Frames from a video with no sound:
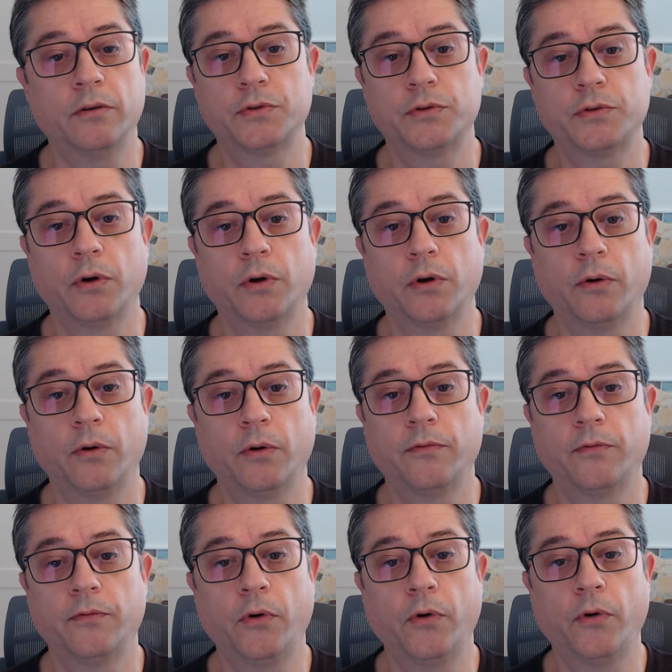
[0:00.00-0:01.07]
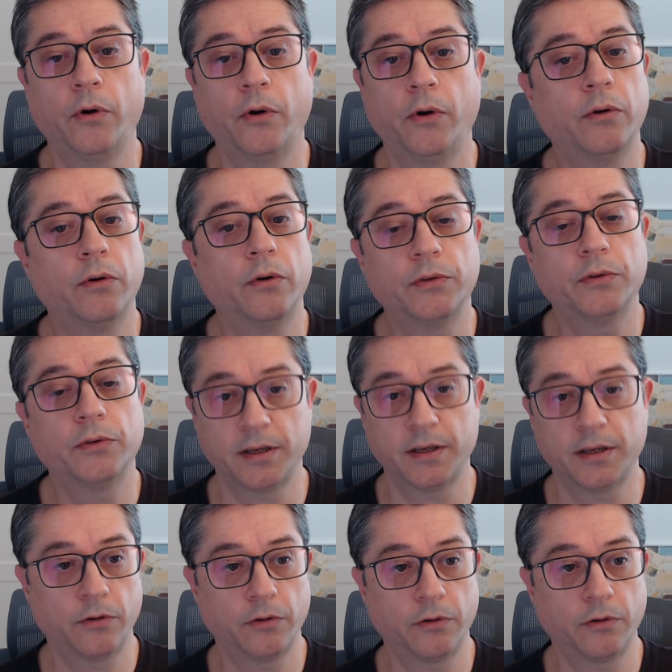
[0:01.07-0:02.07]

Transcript: for TensorFlow.